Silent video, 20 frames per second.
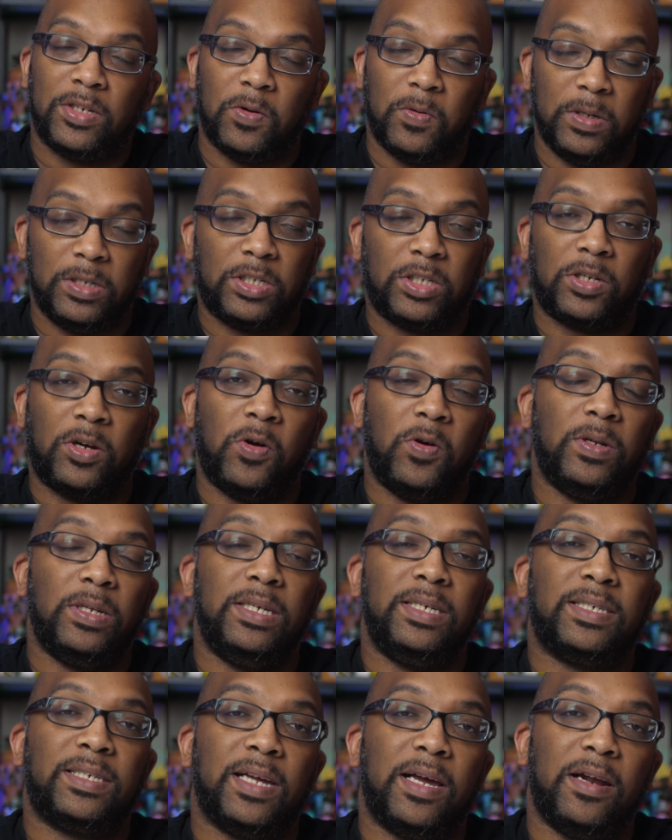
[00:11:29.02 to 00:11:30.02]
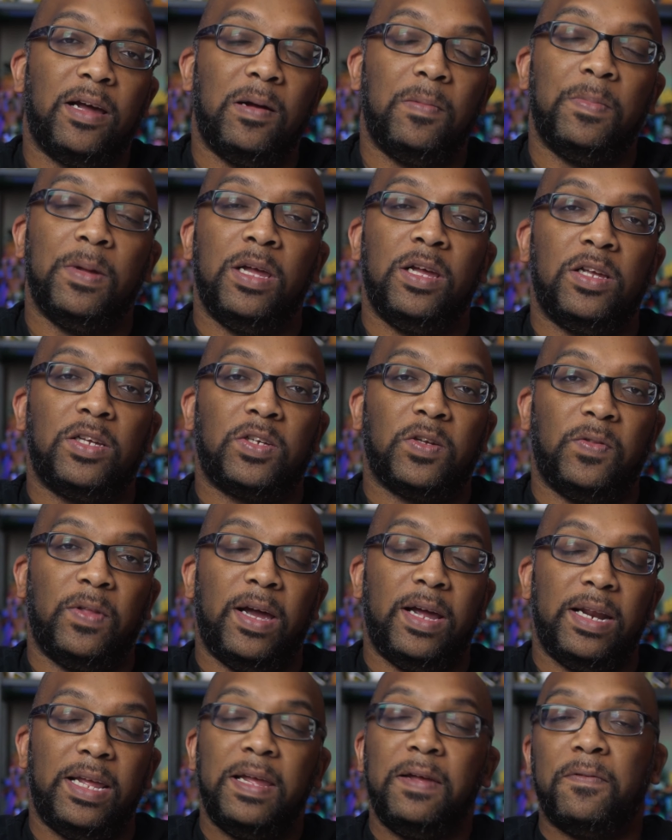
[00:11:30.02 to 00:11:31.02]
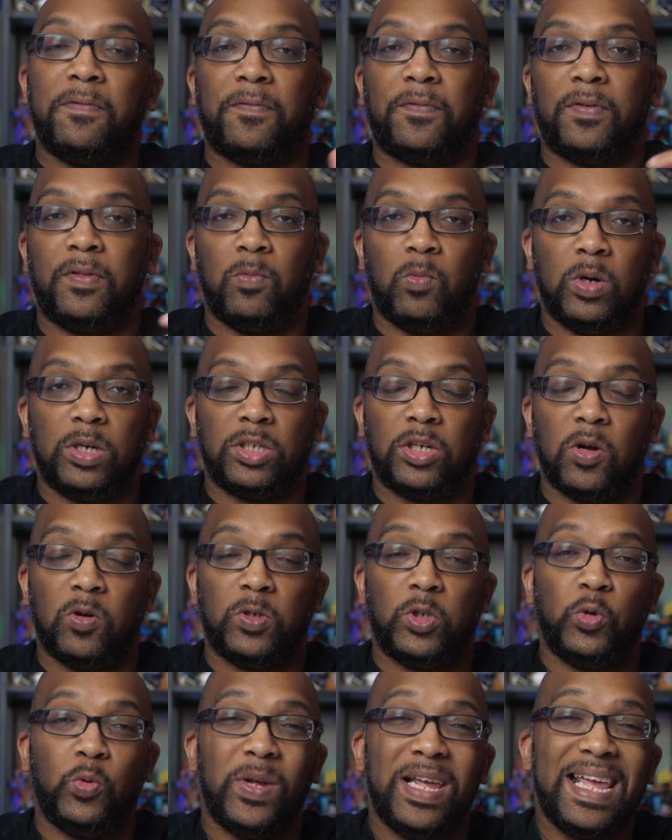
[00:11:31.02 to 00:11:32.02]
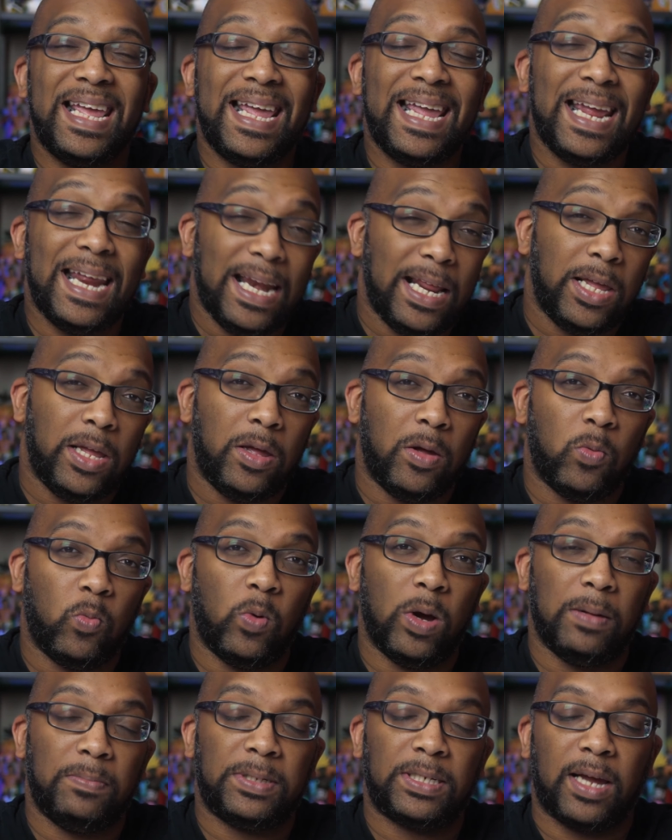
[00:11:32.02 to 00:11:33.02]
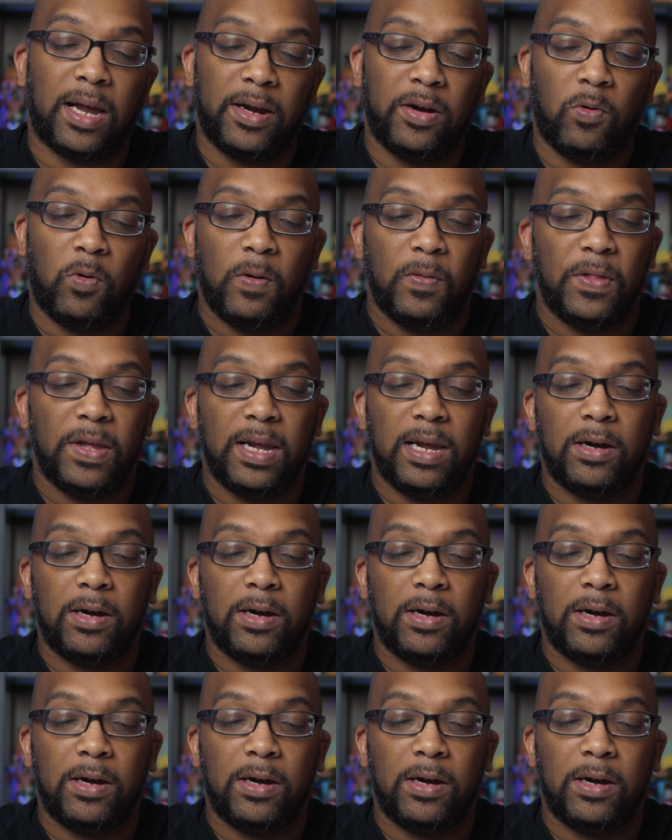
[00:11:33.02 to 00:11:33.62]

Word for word: So it's currently set up so that if you want to go to any website on the